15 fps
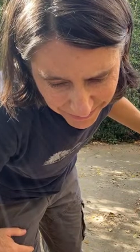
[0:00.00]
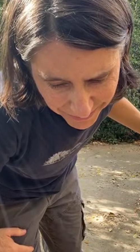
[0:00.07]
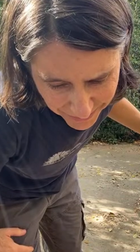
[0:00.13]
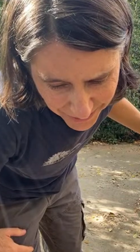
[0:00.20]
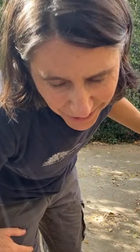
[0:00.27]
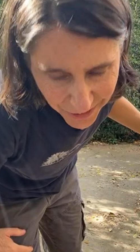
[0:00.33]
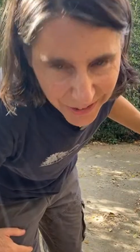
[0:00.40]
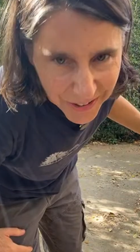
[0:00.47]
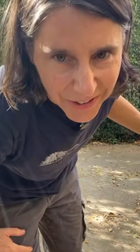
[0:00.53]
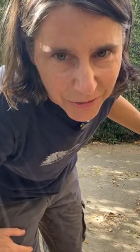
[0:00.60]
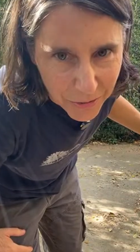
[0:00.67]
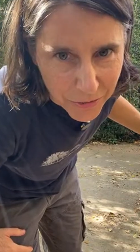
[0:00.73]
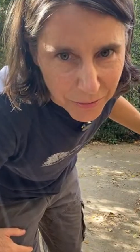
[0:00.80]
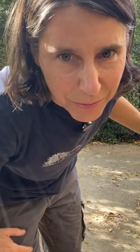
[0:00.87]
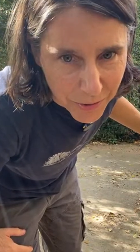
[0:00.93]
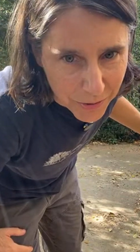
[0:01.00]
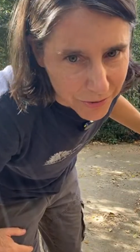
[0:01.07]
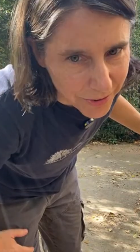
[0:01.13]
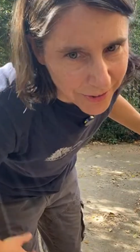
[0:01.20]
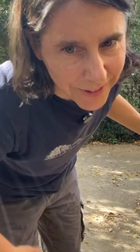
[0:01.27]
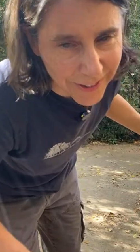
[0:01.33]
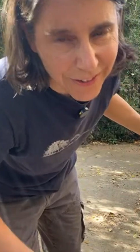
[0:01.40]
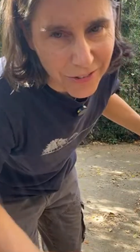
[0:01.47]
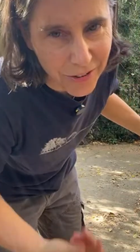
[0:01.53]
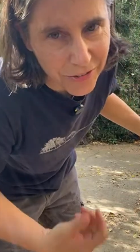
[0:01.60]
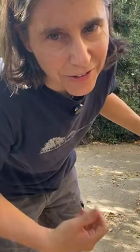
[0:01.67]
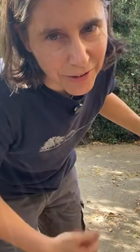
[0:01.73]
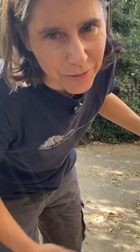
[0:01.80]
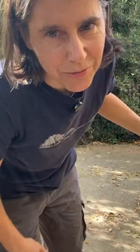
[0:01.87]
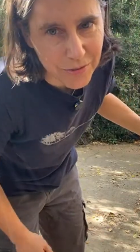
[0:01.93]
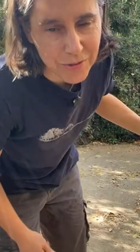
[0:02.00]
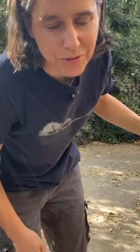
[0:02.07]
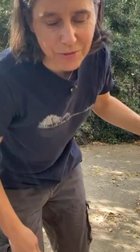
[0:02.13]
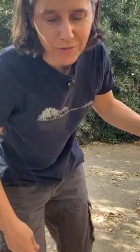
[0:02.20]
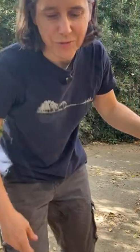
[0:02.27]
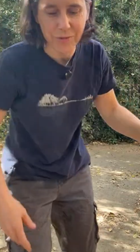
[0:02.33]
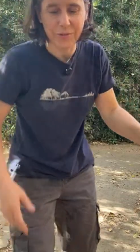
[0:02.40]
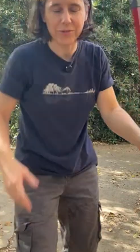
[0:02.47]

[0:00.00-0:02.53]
along with the music. I thought that was so cool. So